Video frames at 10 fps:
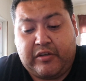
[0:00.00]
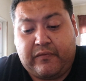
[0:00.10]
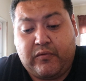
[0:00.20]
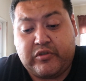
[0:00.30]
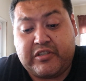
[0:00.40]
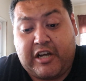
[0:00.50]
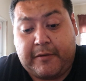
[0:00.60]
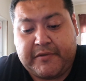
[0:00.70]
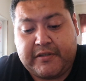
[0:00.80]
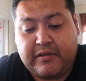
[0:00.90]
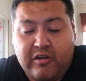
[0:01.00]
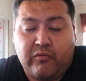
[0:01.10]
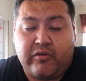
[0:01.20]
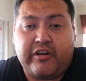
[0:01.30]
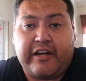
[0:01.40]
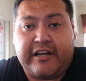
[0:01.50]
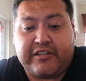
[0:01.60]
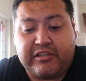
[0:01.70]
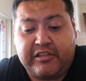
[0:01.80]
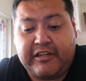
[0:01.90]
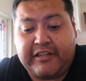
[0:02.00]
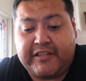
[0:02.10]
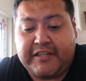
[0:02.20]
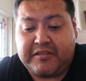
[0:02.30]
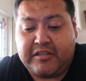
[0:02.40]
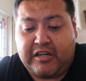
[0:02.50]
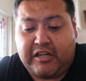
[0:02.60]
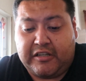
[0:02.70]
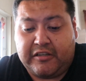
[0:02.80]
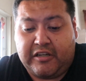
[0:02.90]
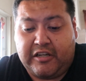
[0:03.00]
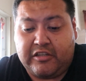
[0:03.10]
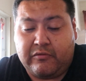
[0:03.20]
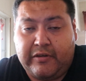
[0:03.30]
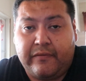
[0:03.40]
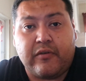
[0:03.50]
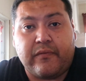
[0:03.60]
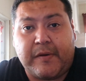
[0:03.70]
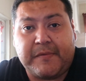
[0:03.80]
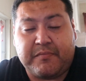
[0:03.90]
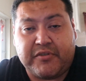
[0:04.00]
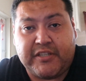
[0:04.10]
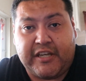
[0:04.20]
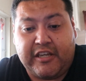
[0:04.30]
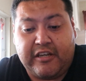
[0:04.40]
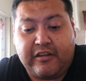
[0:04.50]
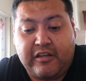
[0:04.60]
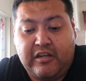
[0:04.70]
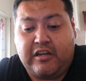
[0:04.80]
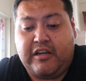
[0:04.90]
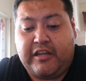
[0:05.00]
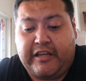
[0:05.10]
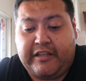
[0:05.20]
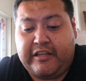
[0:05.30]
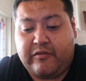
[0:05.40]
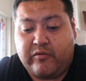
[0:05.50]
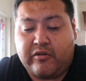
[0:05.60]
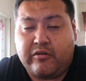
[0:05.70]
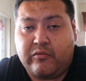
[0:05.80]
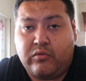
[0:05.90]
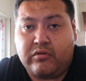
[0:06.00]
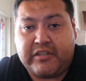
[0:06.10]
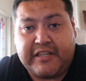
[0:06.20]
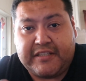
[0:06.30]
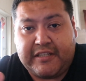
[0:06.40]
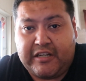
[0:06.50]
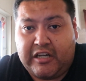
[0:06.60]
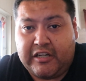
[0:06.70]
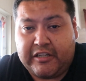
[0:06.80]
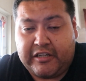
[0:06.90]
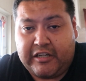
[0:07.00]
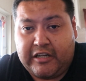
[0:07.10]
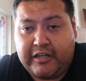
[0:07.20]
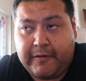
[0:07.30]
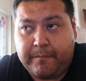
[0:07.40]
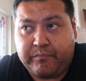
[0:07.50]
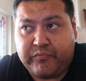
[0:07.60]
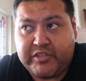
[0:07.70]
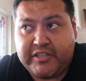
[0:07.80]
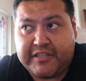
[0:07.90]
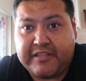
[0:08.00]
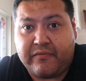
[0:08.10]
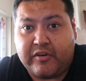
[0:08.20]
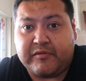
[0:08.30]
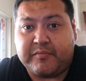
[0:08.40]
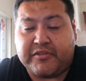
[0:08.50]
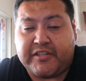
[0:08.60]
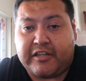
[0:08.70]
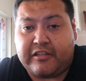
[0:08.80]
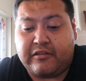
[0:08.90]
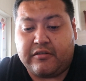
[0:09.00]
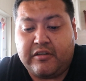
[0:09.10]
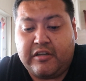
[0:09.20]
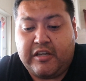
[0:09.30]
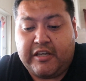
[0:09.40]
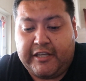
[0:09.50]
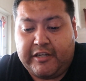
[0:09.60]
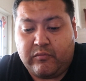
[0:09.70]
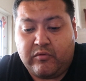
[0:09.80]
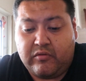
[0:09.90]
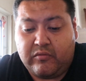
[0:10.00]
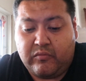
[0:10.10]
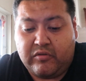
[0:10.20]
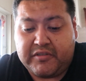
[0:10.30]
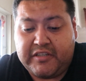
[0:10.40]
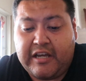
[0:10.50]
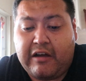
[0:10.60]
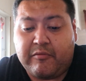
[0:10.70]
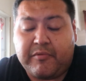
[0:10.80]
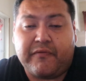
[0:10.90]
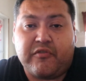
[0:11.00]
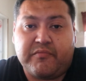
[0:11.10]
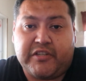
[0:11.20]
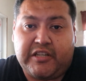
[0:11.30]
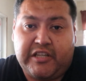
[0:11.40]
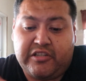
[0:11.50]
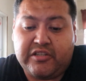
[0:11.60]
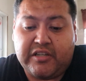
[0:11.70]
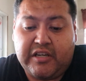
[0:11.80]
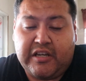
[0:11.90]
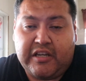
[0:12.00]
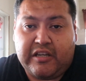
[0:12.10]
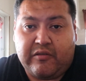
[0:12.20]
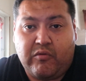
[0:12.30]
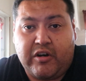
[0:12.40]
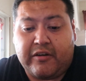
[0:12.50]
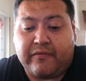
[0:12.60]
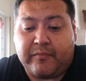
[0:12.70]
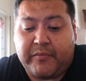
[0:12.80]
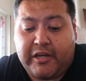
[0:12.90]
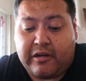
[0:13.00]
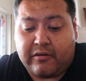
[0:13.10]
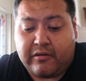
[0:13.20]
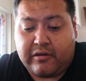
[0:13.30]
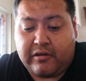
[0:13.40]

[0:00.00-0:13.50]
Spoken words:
full stops. We're actually going to test it on 24 frames per second, and then we'll test it on 60 frames per second, and then we'll see how it performs on each one from there.